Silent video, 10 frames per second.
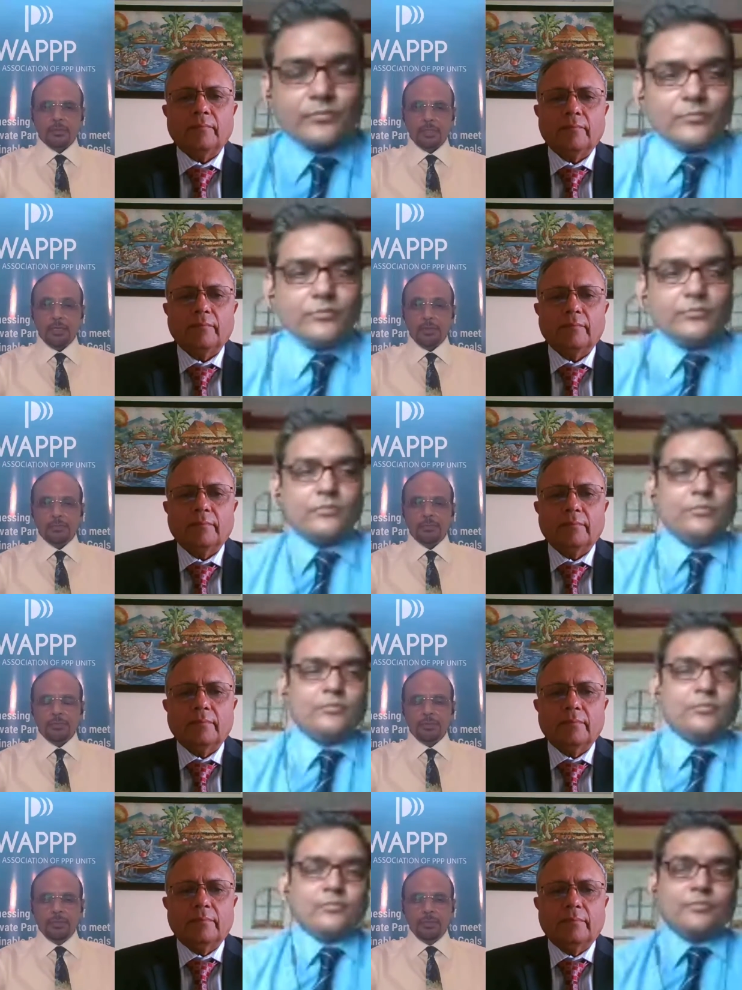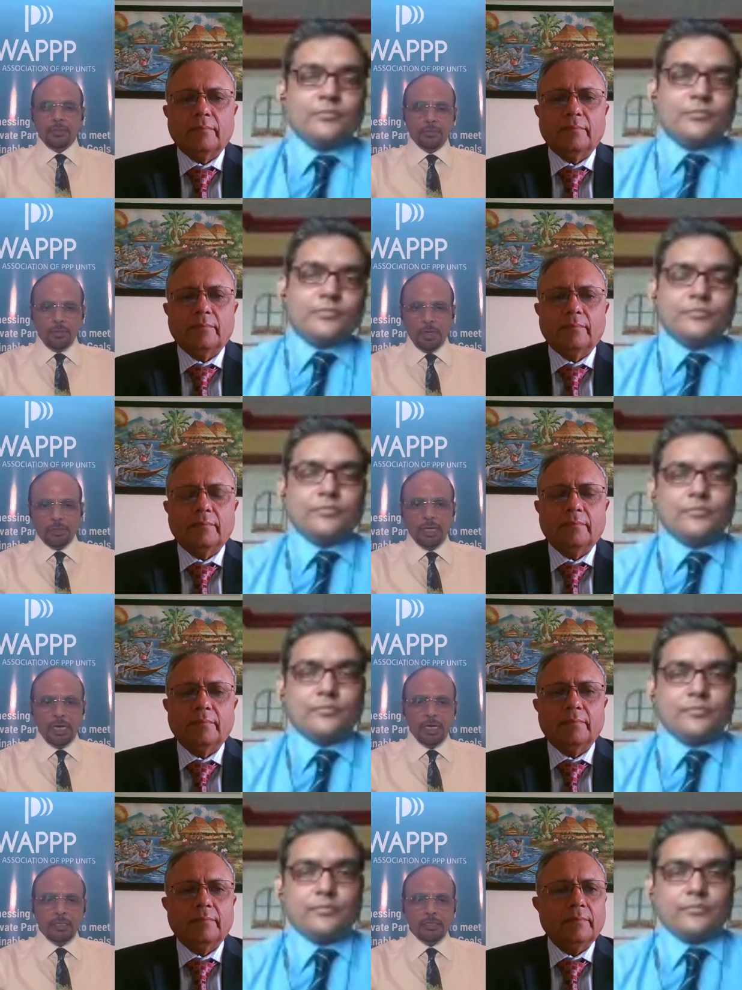Speaker 1: thank you would you like to add
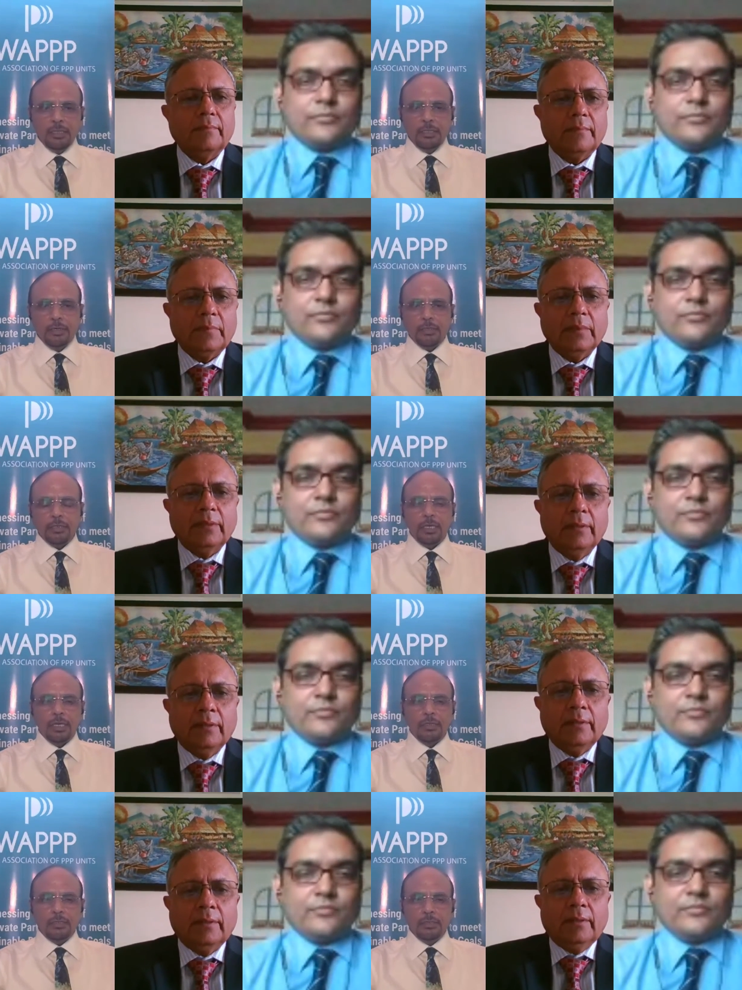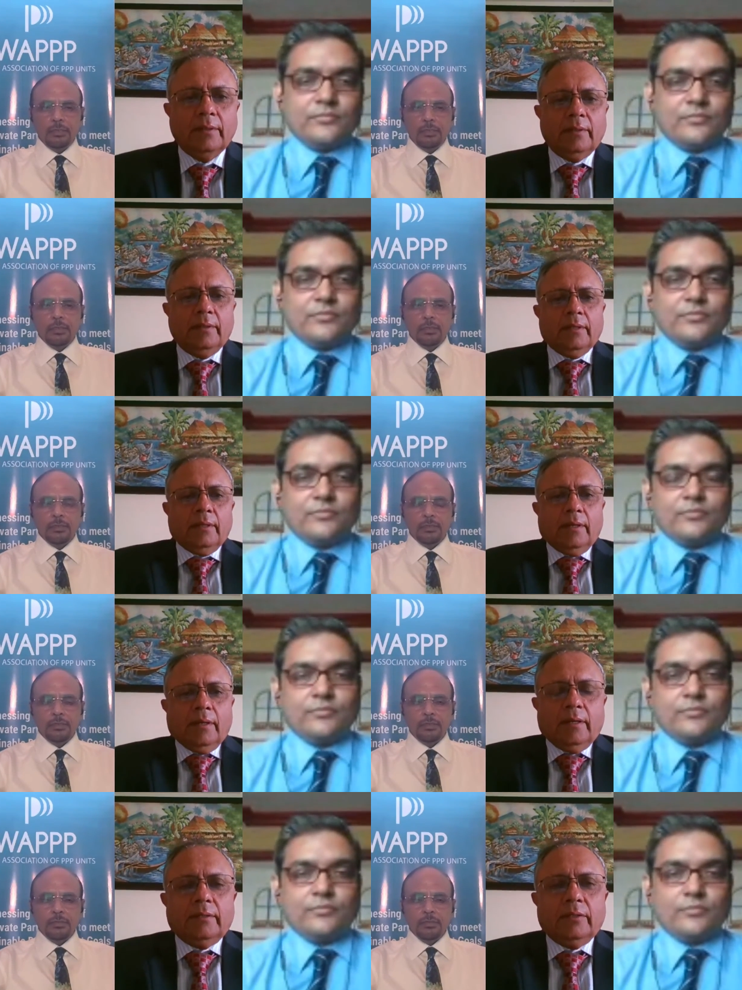anything dr anand
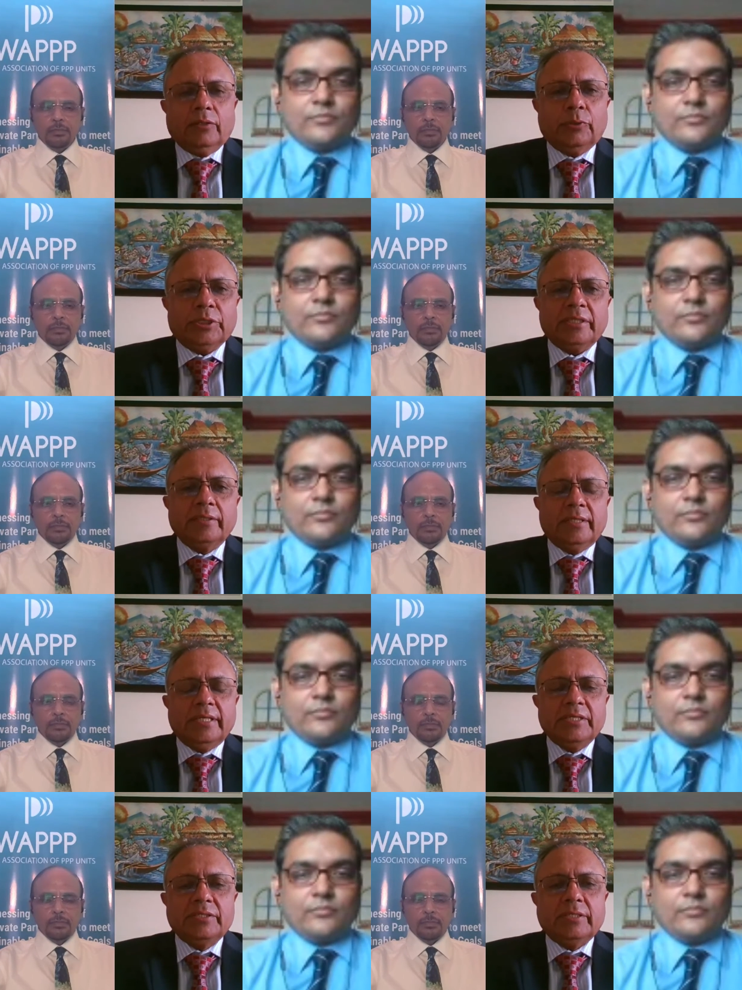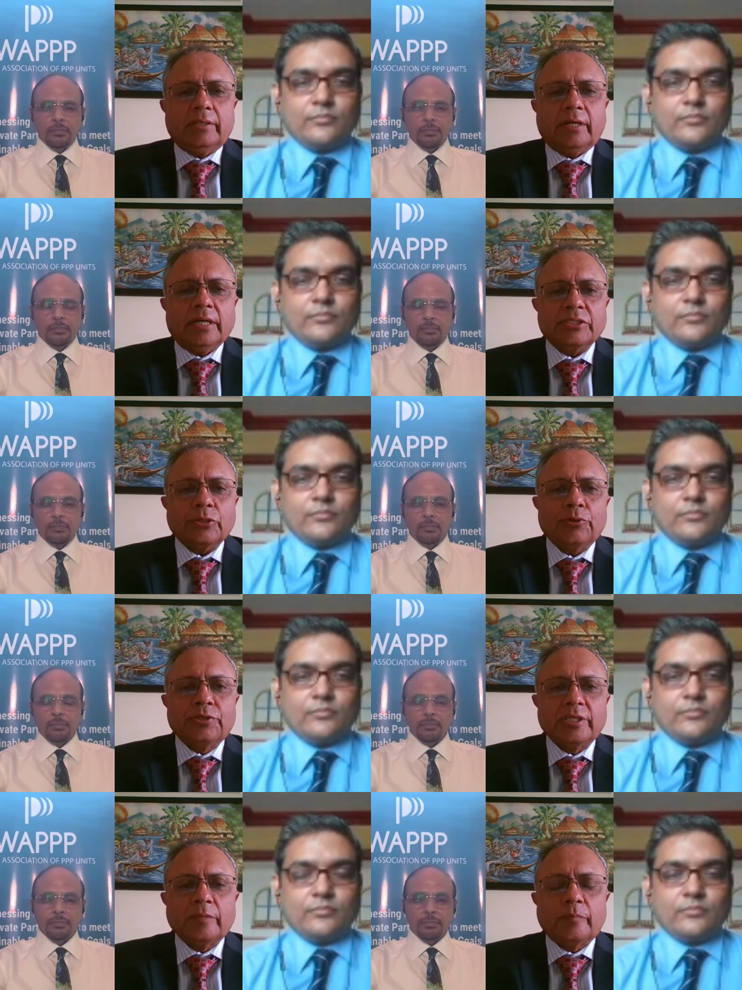
Speaker 2: no, I think these uh,
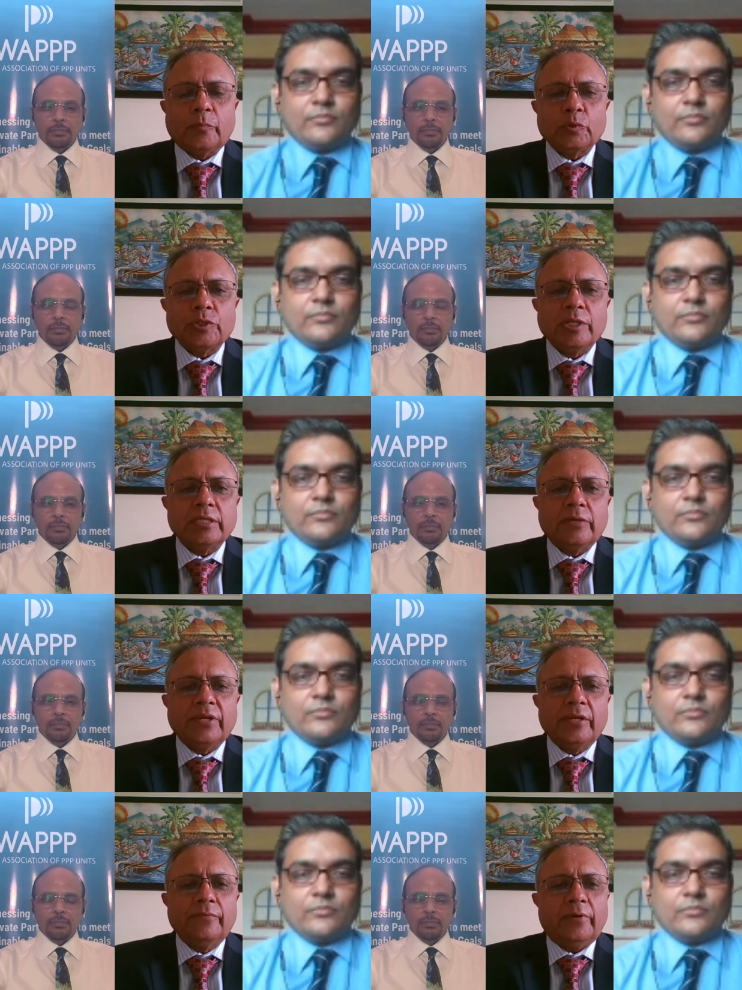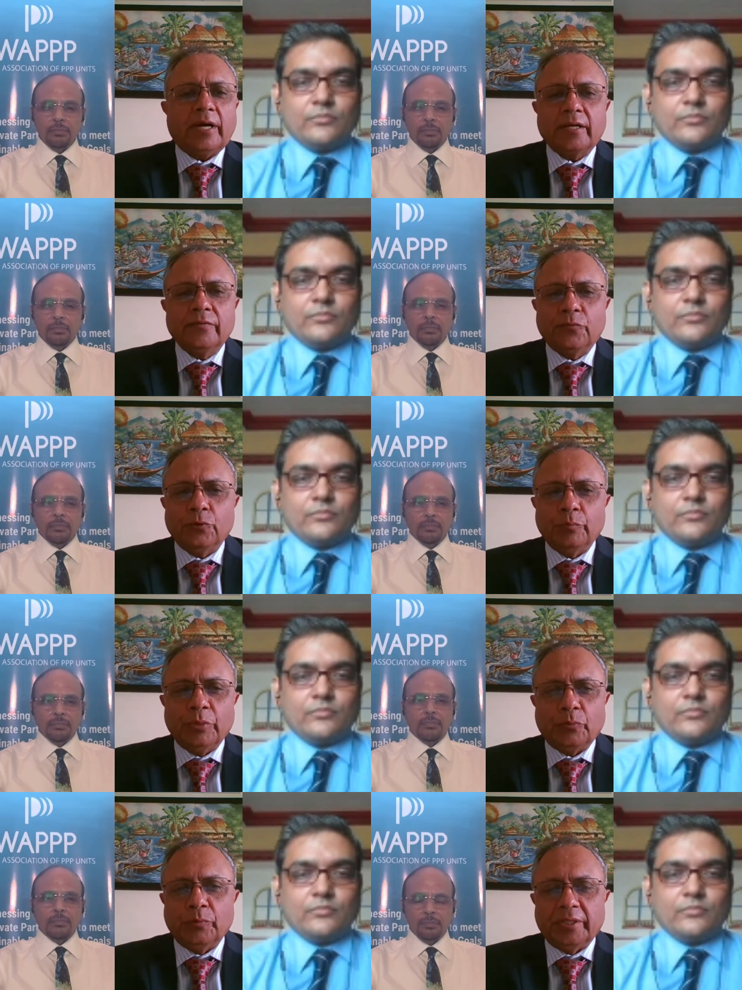unsolicited proposals are very far and few in
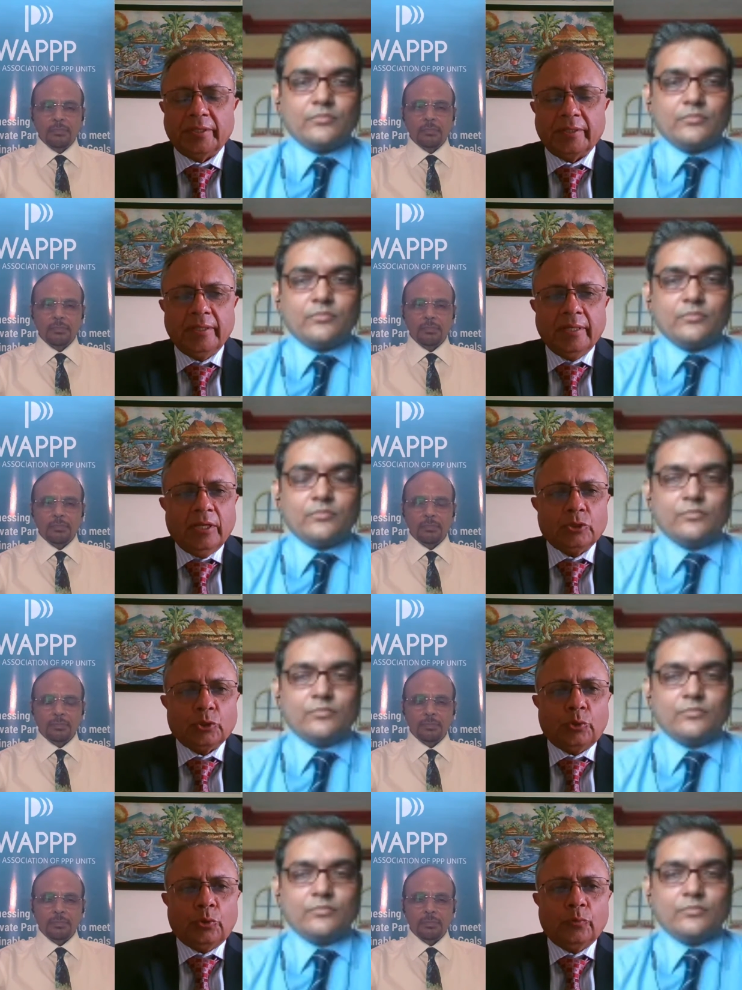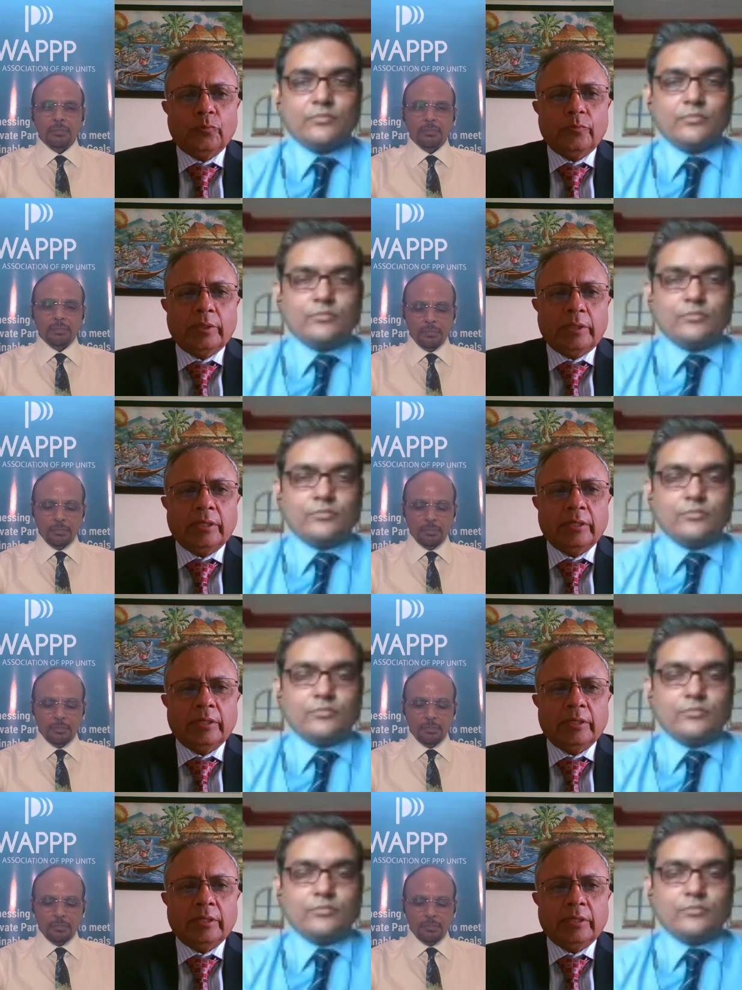between. So uh,